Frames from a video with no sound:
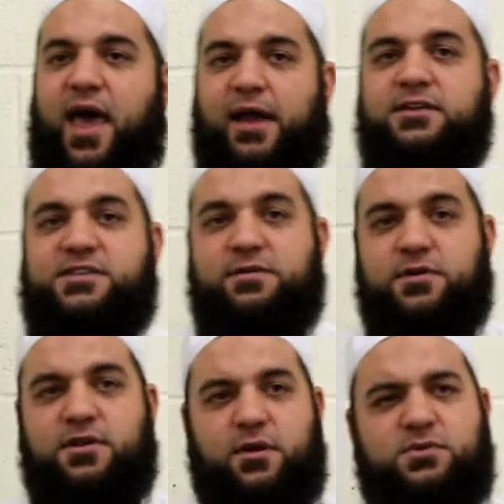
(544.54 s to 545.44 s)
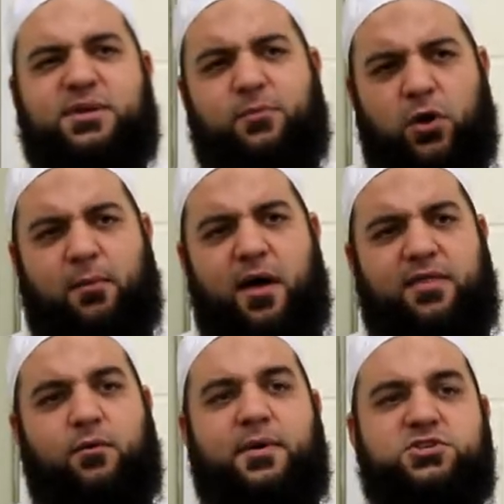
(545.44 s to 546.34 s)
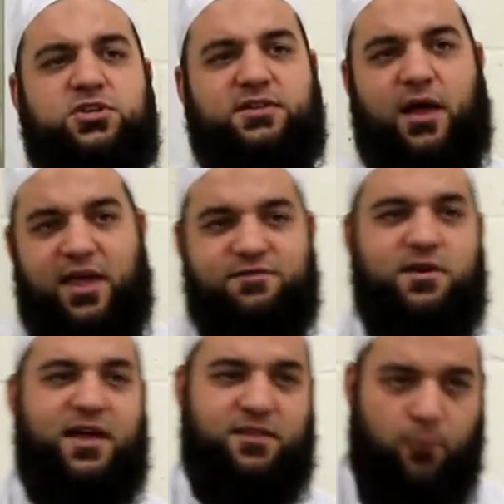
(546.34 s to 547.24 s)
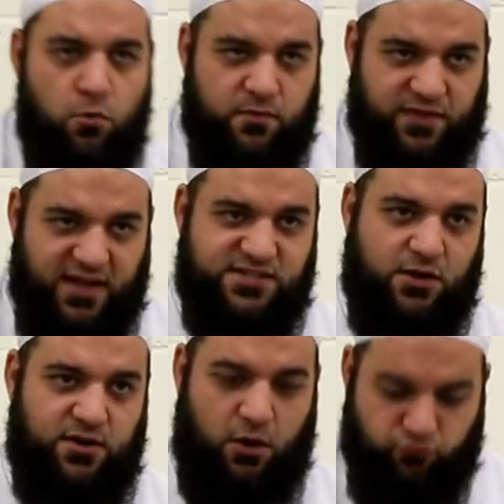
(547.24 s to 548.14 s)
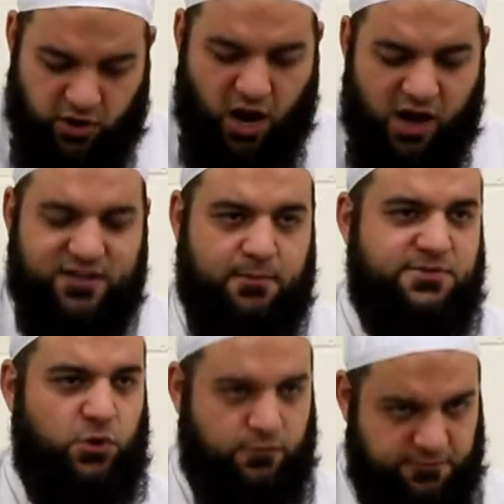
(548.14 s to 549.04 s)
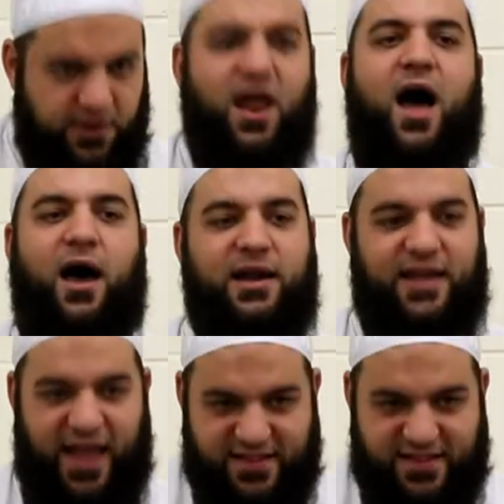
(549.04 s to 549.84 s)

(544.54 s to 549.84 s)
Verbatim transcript: Hence, even there were some ulama that were mentioning that even at the moment they don't regard themselves filhal